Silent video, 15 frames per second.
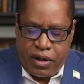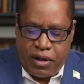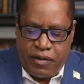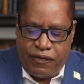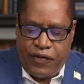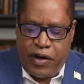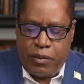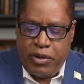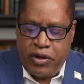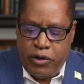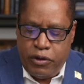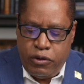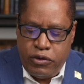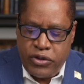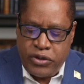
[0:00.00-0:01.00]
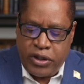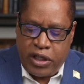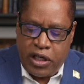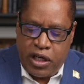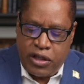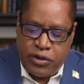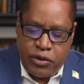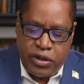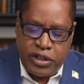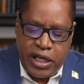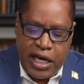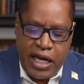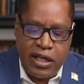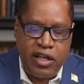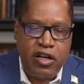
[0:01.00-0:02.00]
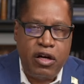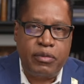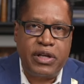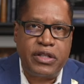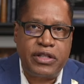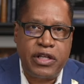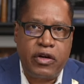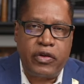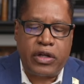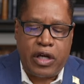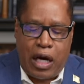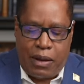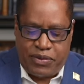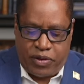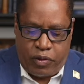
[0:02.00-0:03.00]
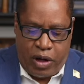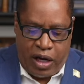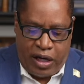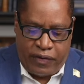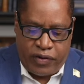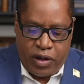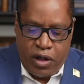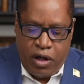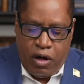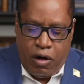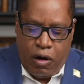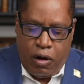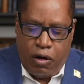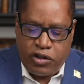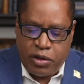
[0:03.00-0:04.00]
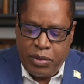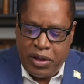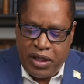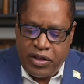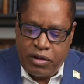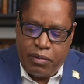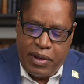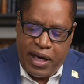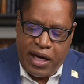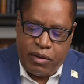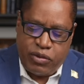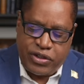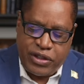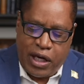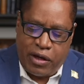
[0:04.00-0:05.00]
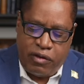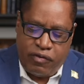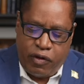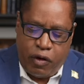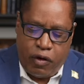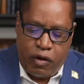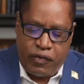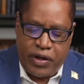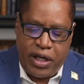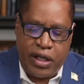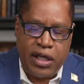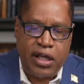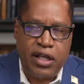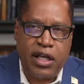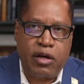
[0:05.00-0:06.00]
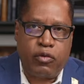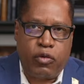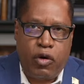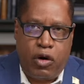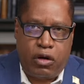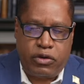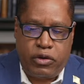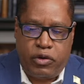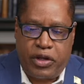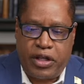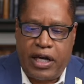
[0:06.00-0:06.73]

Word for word: Fetterman used the gun to detain him until the cops arrived. Ultimately, the man was not involved in any wrongdoing.